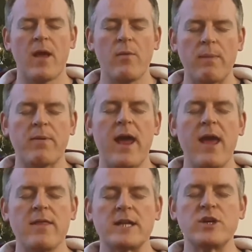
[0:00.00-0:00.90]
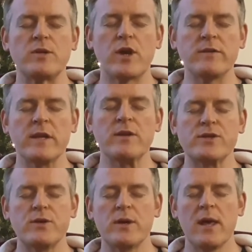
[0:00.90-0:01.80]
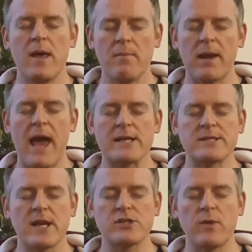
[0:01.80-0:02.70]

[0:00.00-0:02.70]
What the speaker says: We pray that you would continue to bless us.